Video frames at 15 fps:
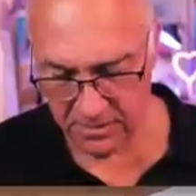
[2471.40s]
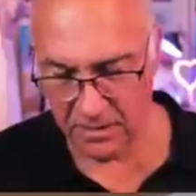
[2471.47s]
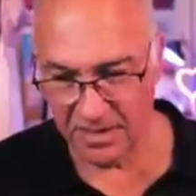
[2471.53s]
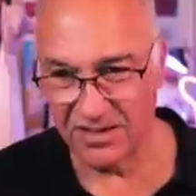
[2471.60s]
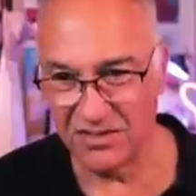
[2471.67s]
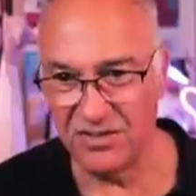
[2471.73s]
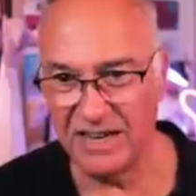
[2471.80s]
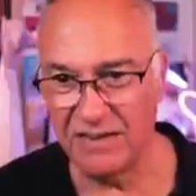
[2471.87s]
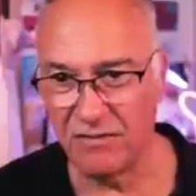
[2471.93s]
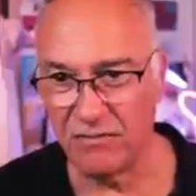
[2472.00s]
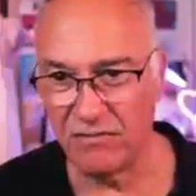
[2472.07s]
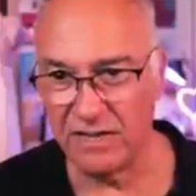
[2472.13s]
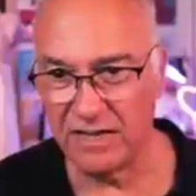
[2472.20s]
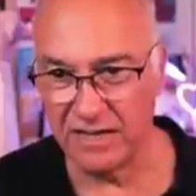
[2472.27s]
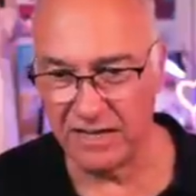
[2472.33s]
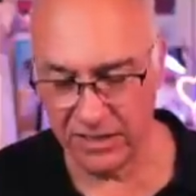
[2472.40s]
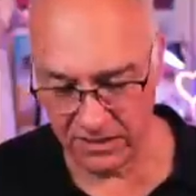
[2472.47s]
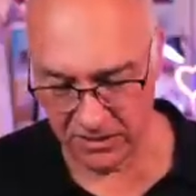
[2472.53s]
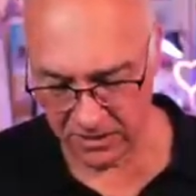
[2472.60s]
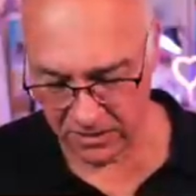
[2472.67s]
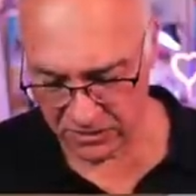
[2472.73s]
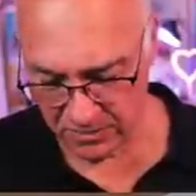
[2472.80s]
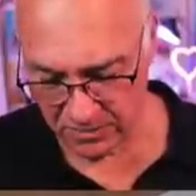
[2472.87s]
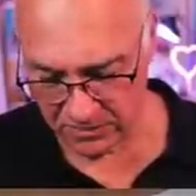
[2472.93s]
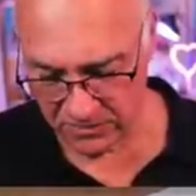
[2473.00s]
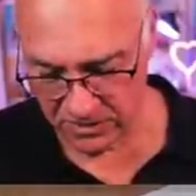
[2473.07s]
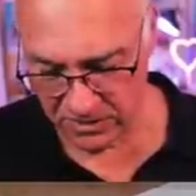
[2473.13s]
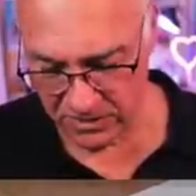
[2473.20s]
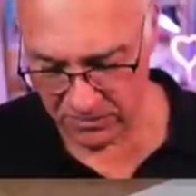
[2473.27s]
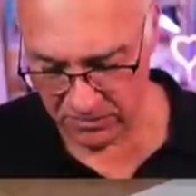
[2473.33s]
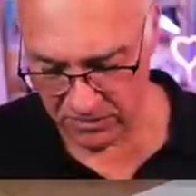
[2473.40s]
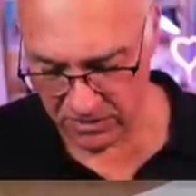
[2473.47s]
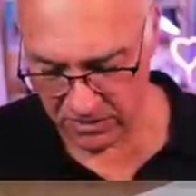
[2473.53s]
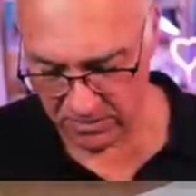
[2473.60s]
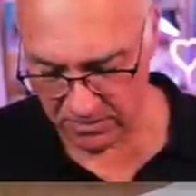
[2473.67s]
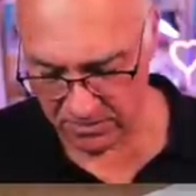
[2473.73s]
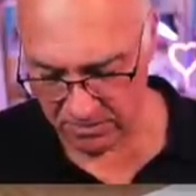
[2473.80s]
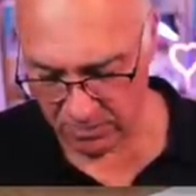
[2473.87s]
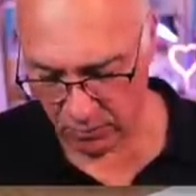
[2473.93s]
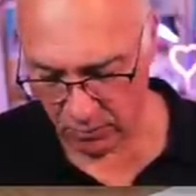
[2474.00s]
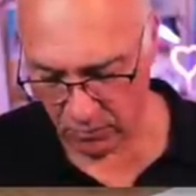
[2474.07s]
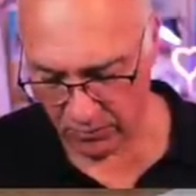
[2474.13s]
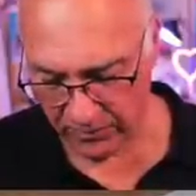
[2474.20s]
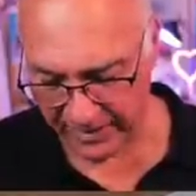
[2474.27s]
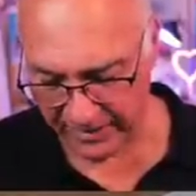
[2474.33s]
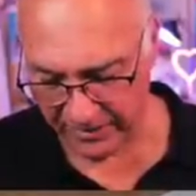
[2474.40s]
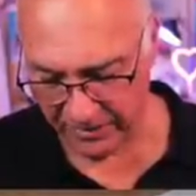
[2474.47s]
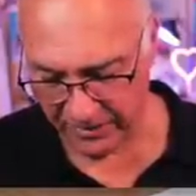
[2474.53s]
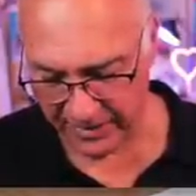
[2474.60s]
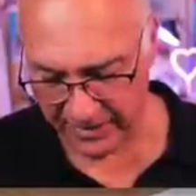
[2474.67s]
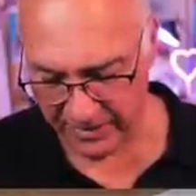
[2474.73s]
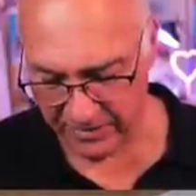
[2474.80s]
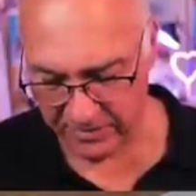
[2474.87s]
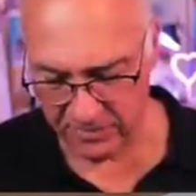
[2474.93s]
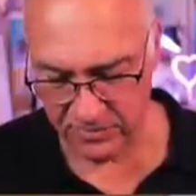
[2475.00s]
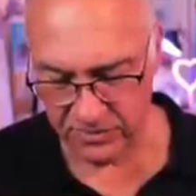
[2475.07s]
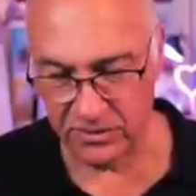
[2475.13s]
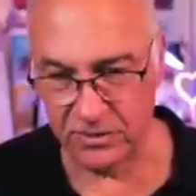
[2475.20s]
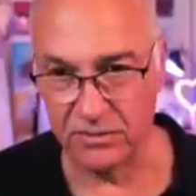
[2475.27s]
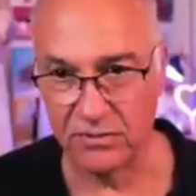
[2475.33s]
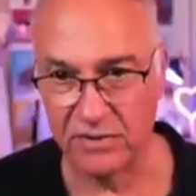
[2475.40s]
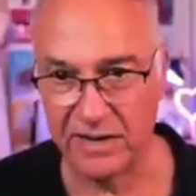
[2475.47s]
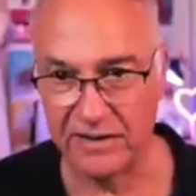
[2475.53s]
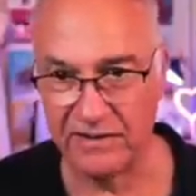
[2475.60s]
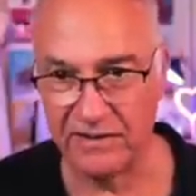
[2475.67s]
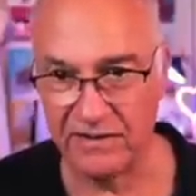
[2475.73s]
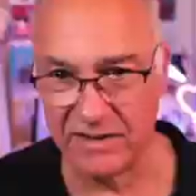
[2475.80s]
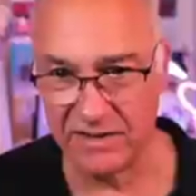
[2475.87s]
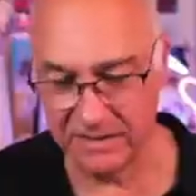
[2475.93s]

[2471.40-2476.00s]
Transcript: Because you never really are supposed to use the pouring thing when you do gravy, right?